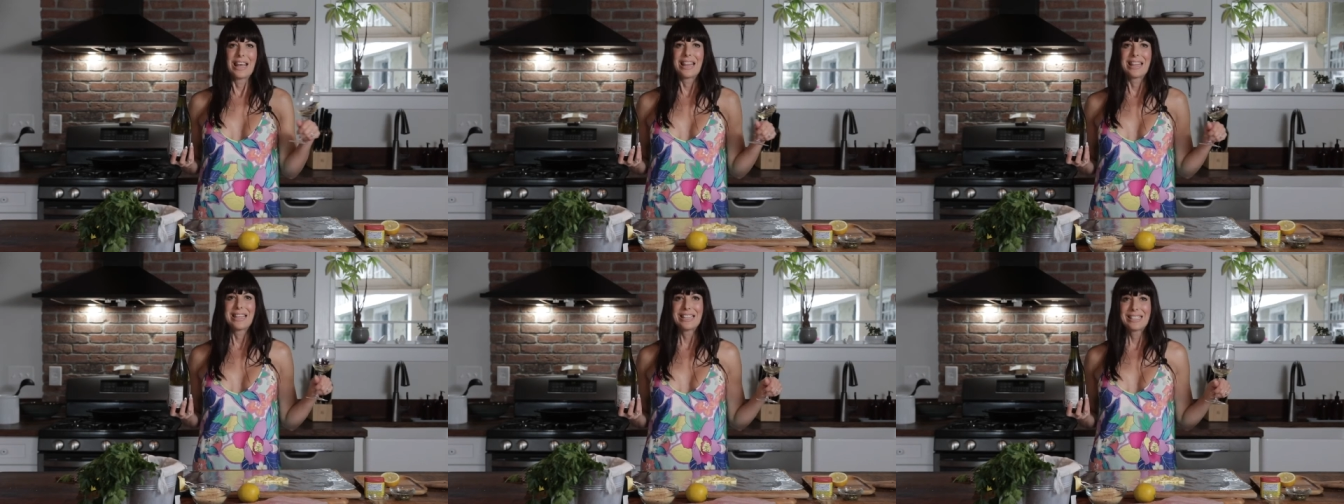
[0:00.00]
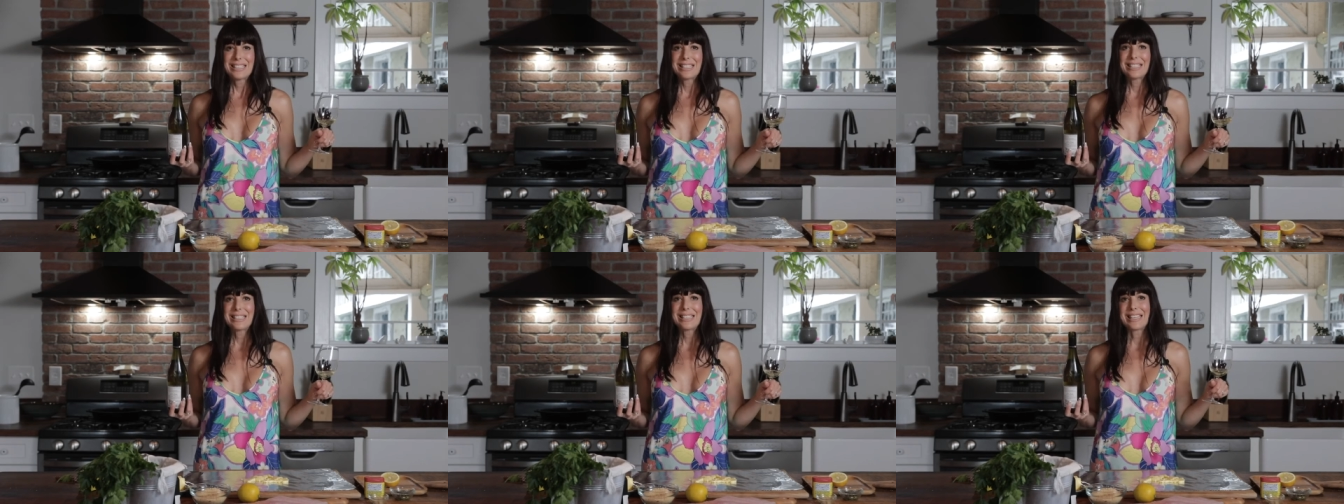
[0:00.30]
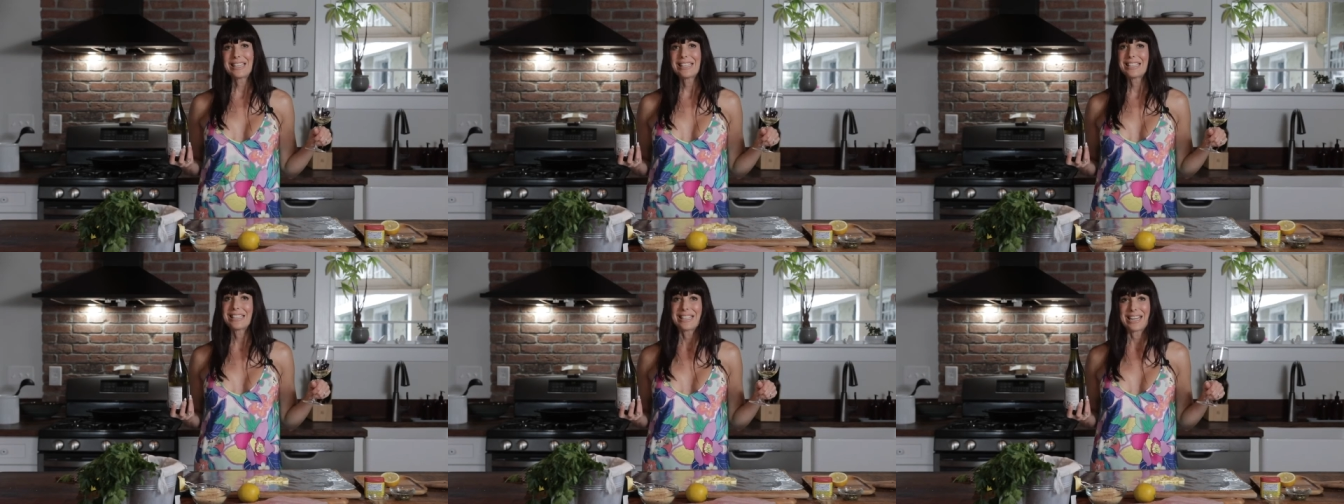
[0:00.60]
This is
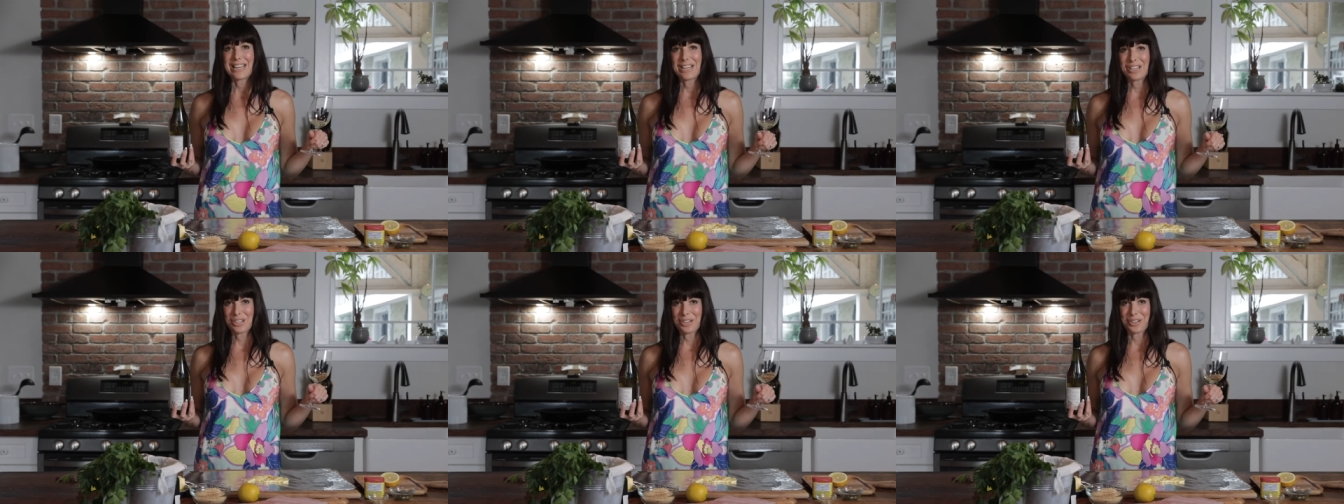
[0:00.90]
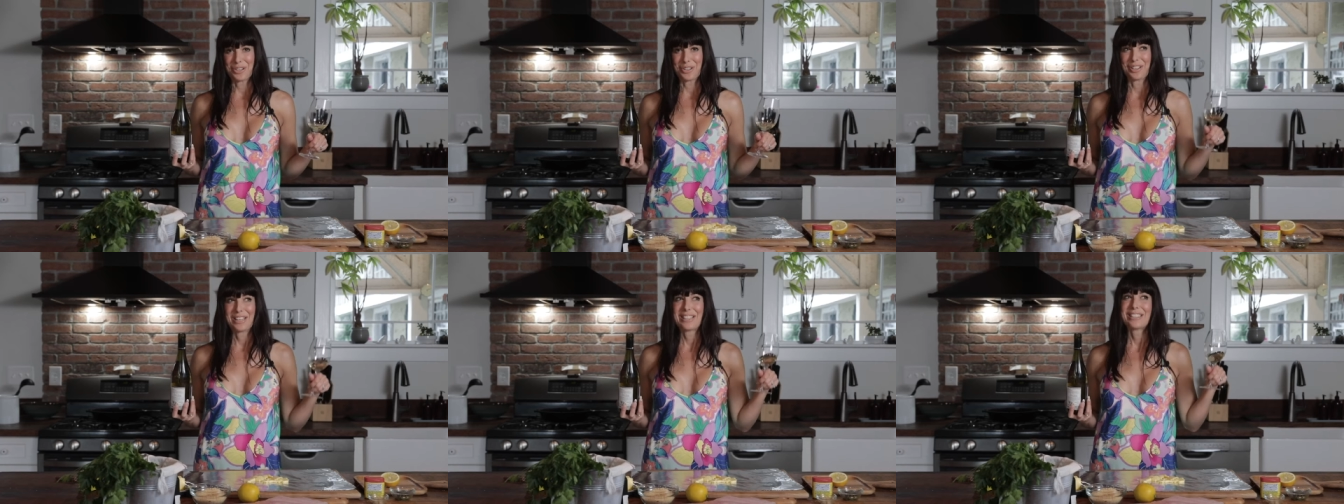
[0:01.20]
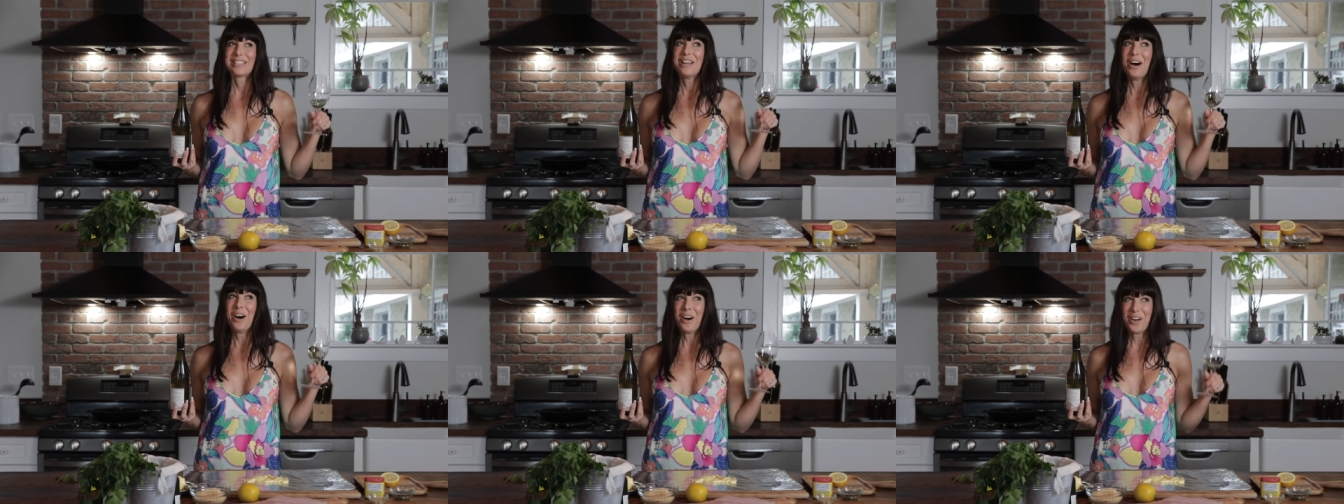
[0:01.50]
sensational. It's
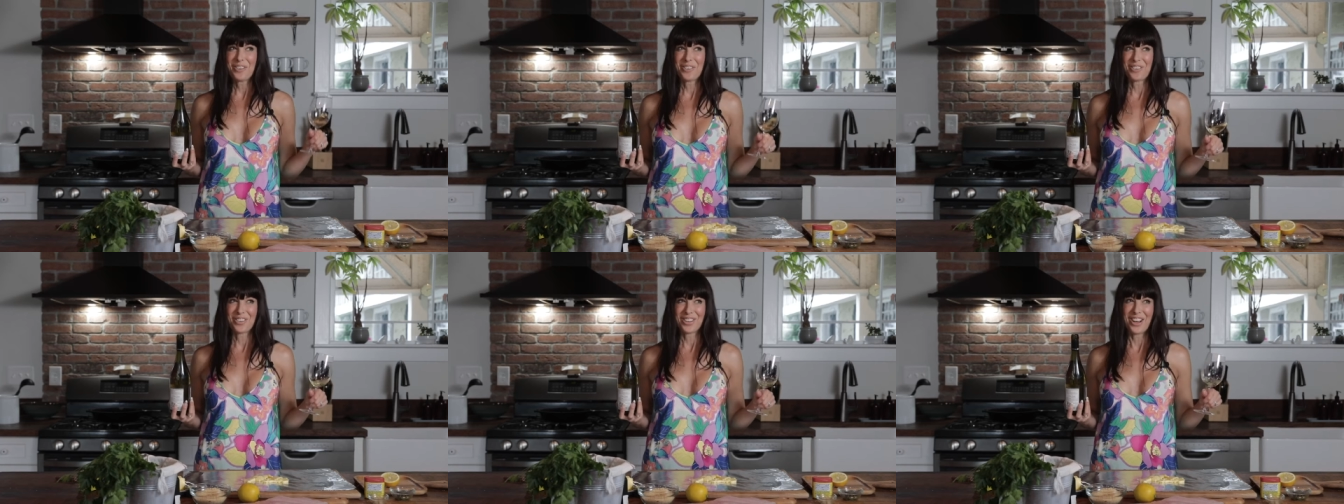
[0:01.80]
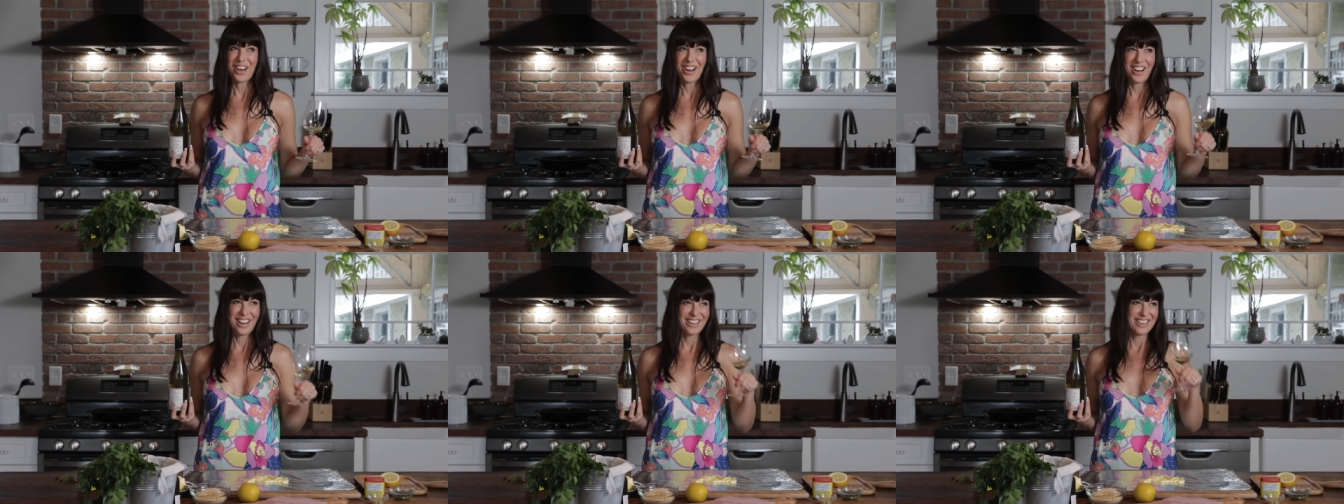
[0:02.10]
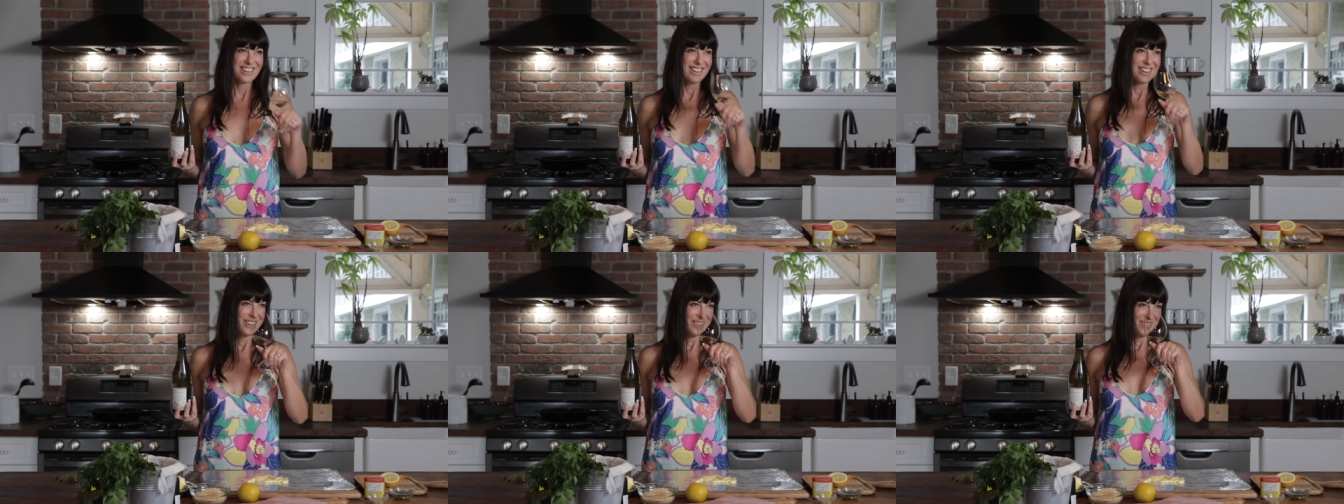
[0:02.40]
not
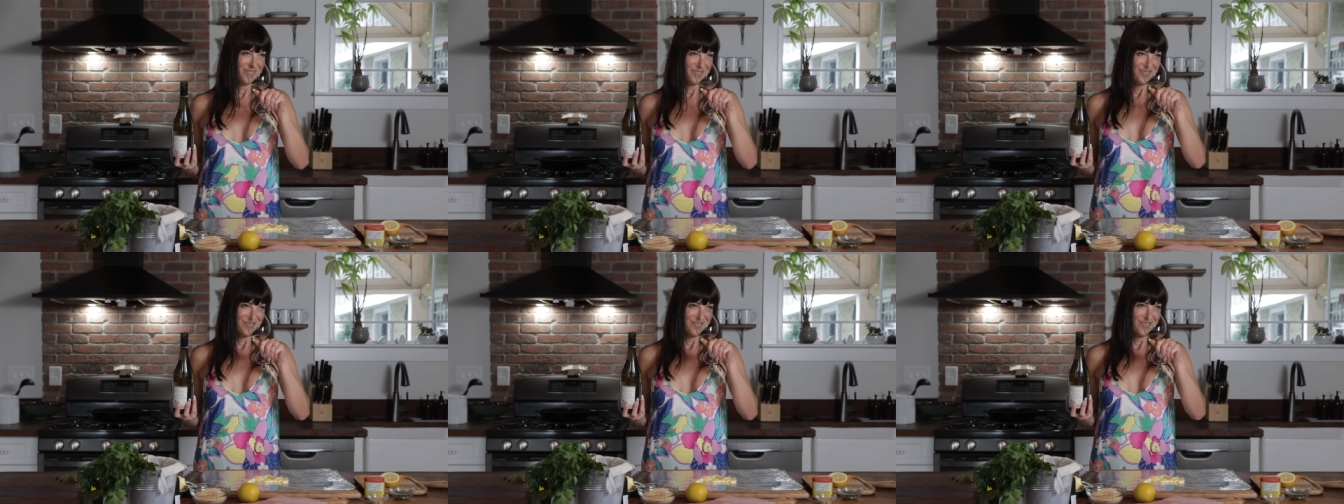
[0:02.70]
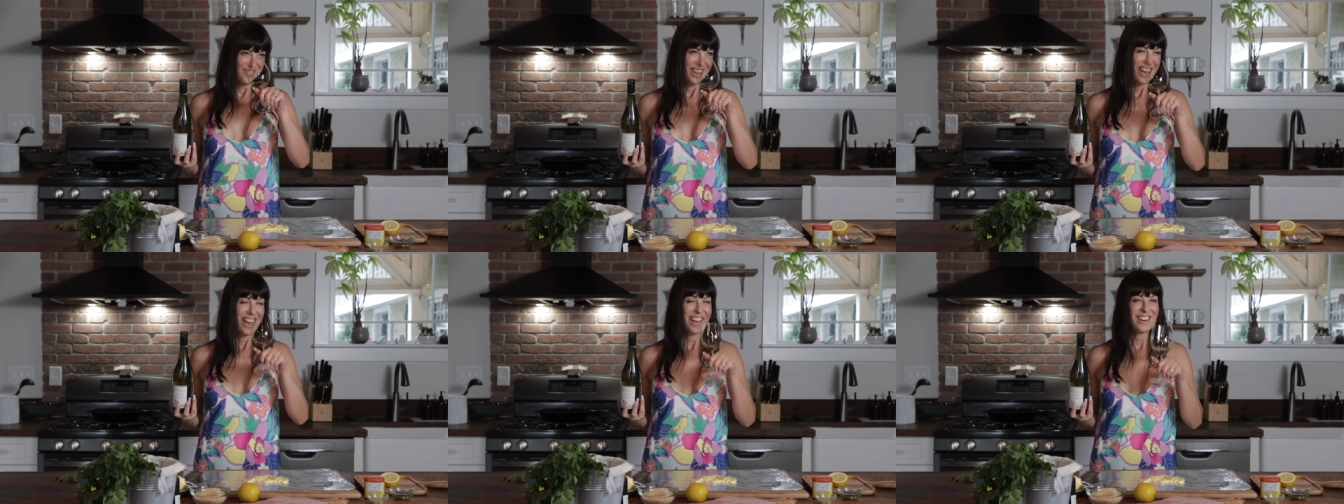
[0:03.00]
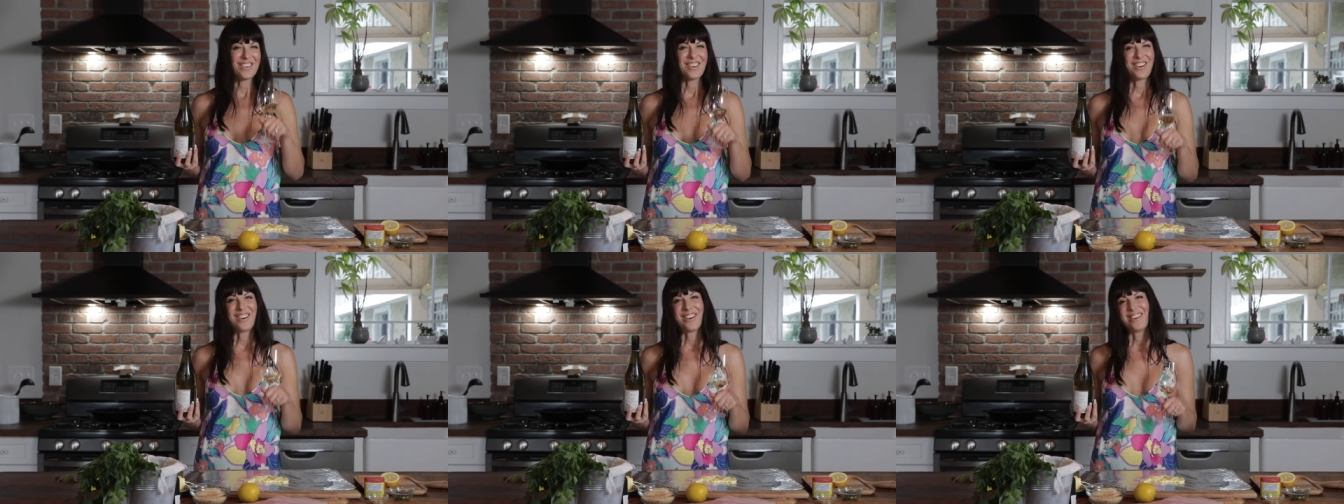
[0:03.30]
flawed
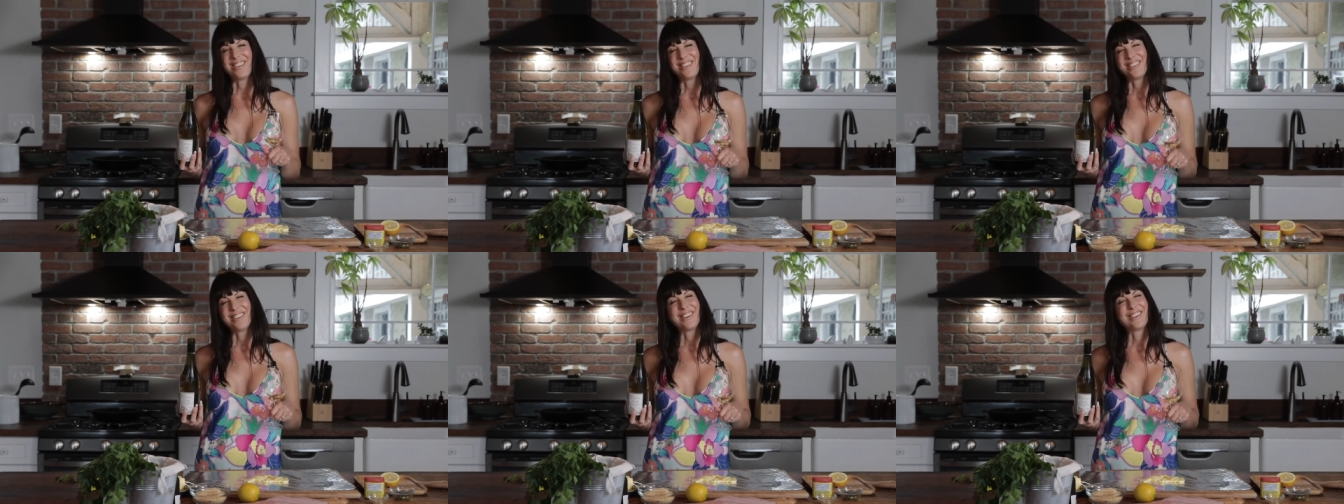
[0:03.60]
at all.